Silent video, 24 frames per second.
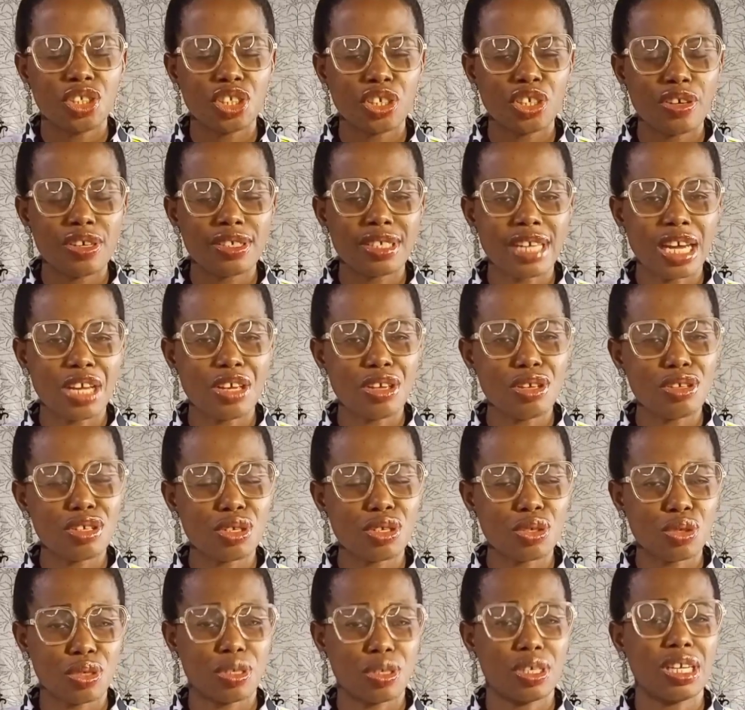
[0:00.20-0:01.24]
Gerunds are used
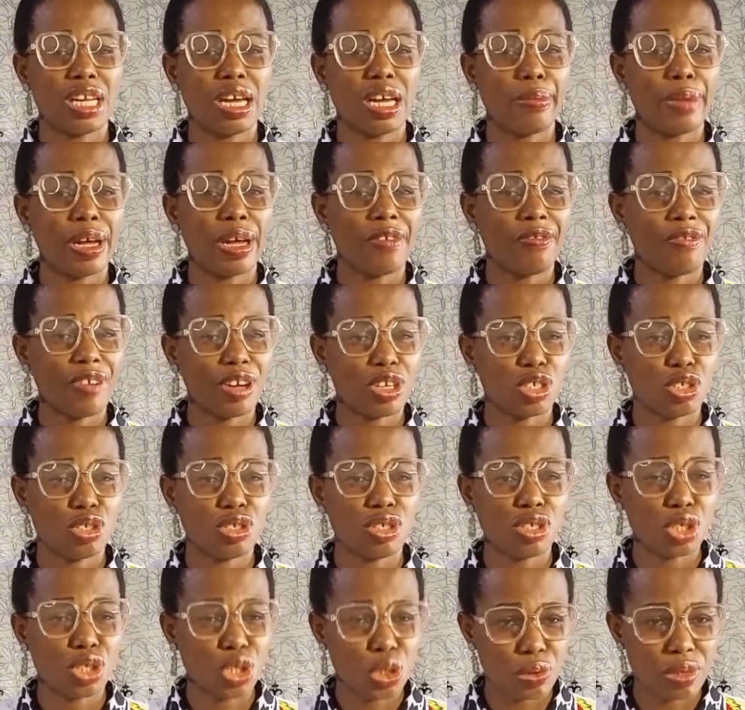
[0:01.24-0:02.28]
in talking about future
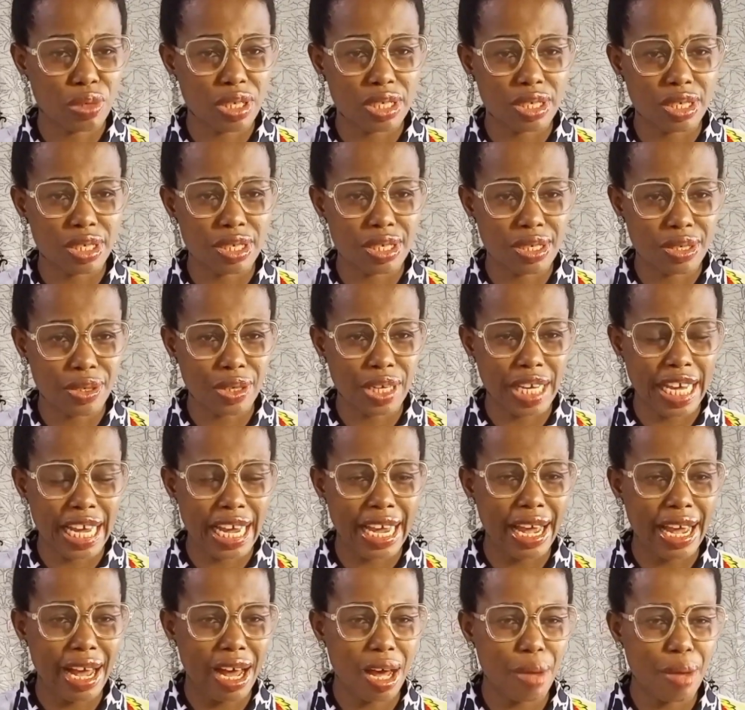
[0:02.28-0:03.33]
situations,
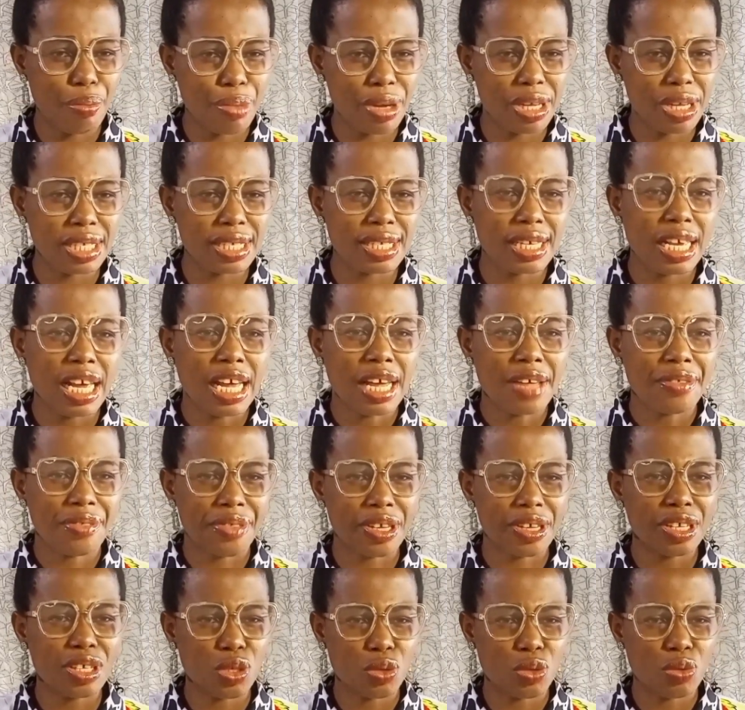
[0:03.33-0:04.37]
okay, habits,
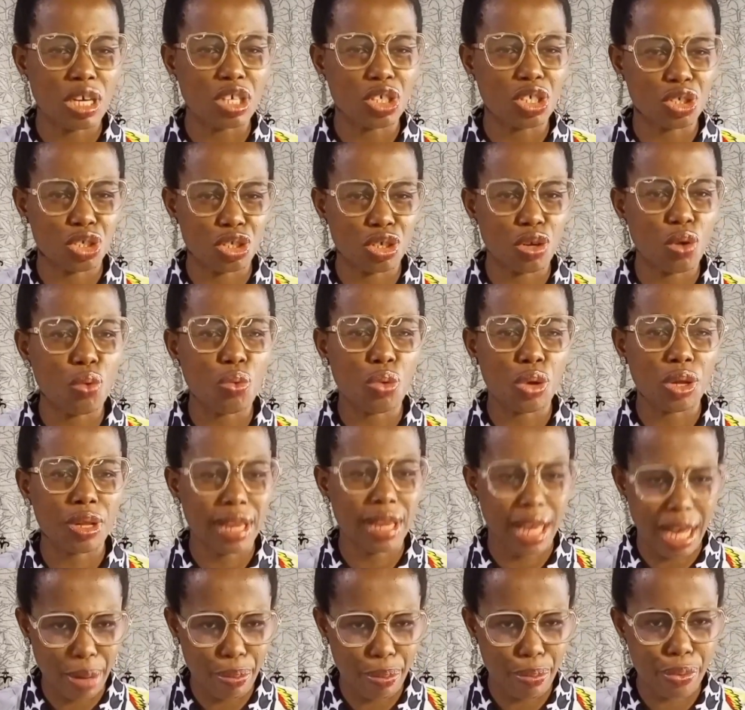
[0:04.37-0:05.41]
things you are sure will
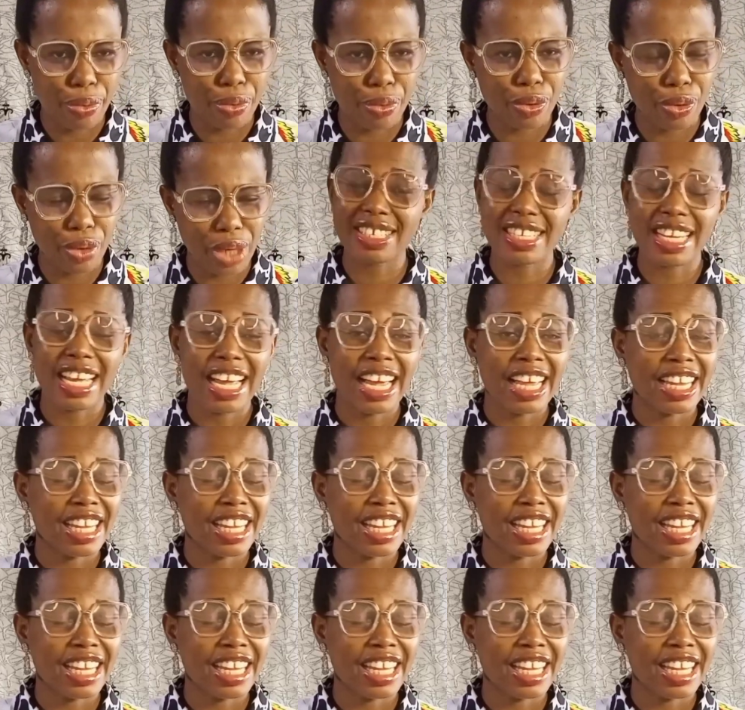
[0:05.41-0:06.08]
happen. Okay.